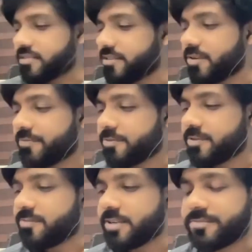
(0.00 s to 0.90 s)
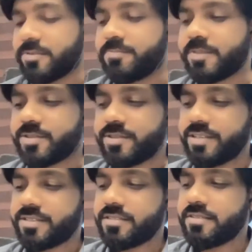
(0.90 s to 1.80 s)
Siva, for the wonderful
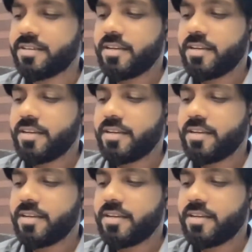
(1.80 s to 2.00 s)
presentation.